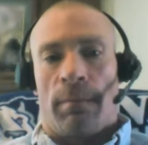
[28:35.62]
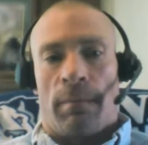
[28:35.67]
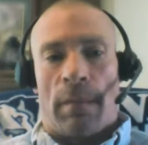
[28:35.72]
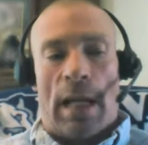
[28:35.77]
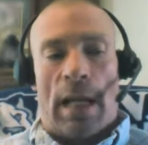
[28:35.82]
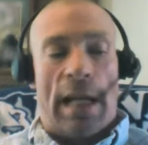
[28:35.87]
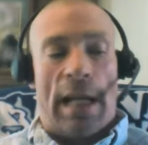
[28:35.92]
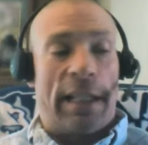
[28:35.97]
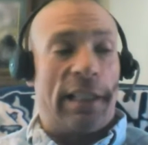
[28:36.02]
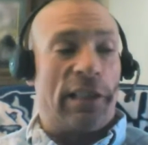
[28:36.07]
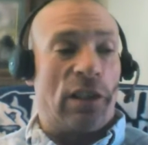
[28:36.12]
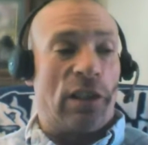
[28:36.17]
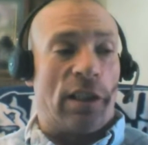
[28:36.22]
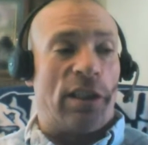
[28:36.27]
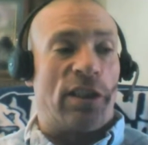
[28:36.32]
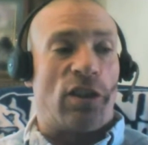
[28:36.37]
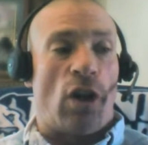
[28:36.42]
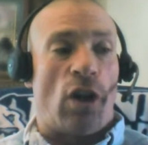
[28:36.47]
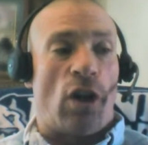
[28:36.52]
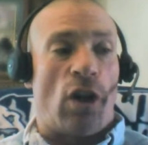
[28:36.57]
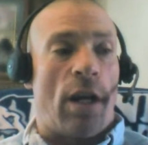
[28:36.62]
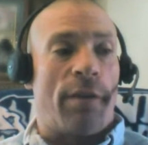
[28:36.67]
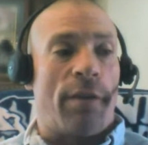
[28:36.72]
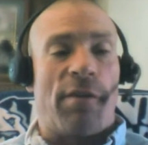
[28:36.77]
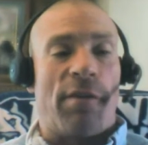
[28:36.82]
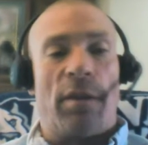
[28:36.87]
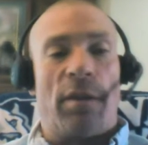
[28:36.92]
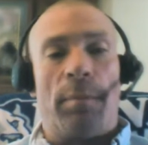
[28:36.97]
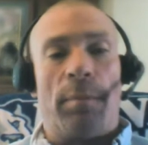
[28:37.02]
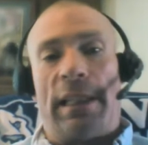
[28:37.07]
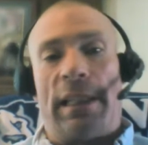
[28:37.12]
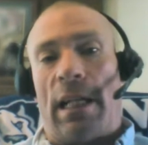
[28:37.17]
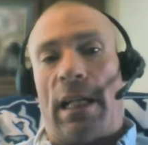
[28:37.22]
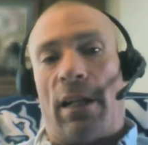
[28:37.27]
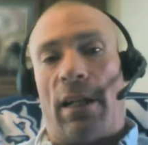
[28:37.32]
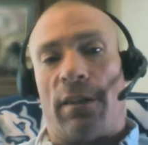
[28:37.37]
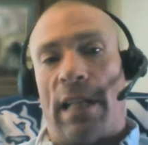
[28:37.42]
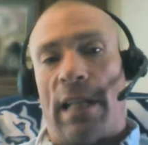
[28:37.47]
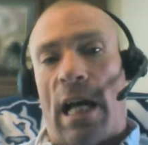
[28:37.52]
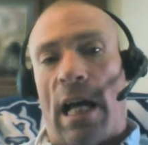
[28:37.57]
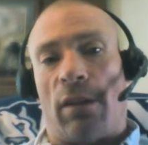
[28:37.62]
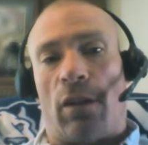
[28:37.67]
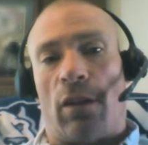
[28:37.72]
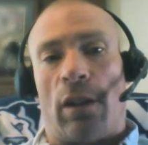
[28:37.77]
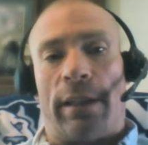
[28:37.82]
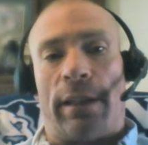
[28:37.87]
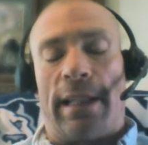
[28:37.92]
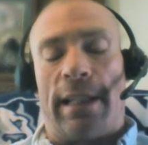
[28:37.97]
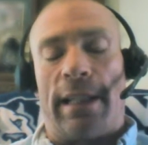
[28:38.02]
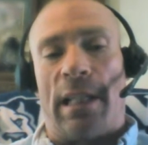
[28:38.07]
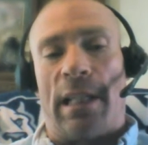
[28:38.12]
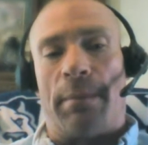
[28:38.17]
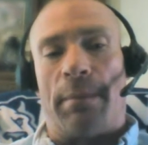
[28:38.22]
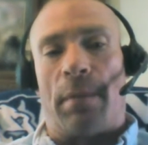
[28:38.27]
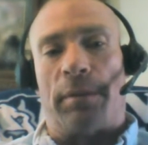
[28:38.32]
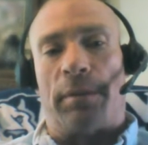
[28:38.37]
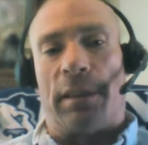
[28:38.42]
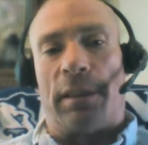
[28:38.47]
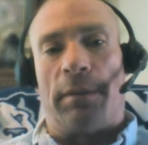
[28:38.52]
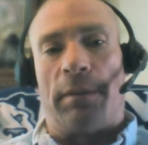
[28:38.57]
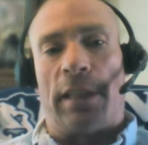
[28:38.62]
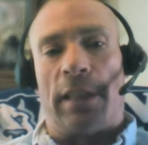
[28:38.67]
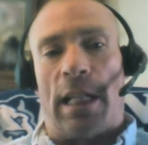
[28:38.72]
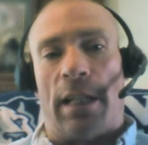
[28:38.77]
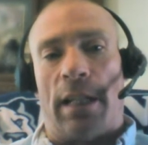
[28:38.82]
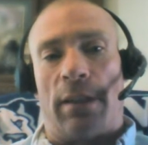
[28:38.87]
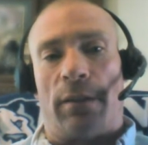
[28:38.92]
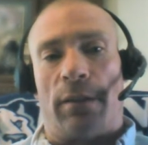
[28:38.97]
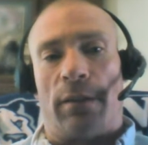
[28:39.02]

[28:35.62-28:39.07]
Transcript: And he's going to starve everybody else out on that same upstream channel.